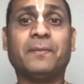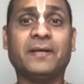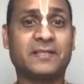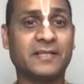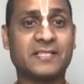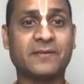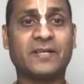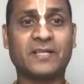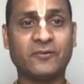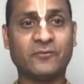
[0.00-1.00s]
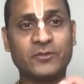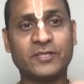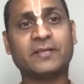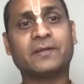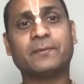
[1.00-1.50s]
it's a bit
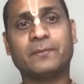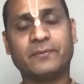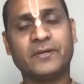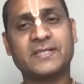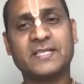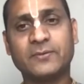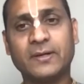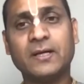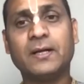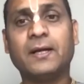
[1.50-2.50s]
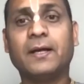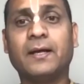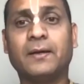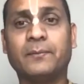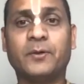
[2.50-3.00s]
confusing verse as well,
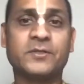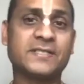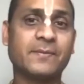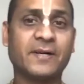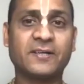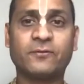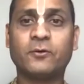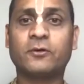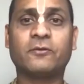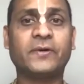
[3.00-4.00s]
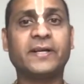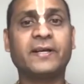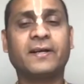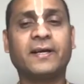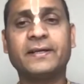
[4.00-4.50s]
because it's a metaphor of day
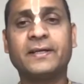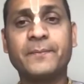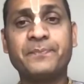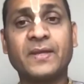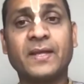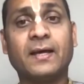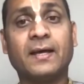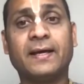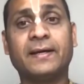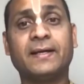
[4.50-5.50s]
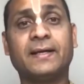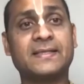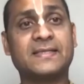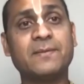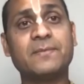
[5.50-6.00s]
and night. And at the
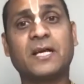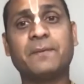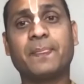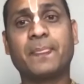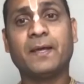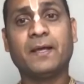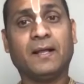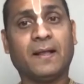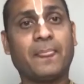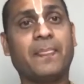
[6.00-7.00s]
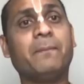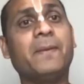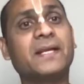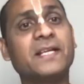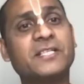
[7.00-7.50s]
same time, the
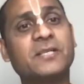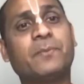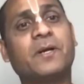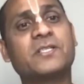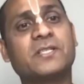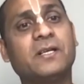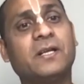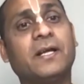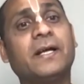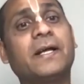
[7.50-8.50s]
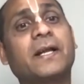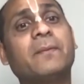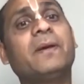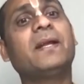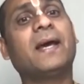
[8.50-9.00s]
materialistic person
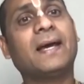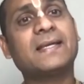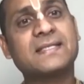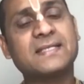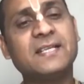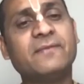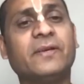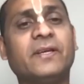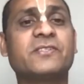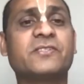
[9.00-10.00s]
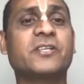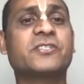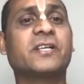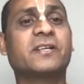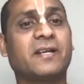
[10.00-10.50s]
remain asleep in
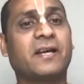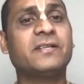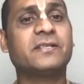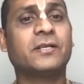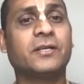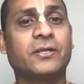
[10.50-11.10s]
such a night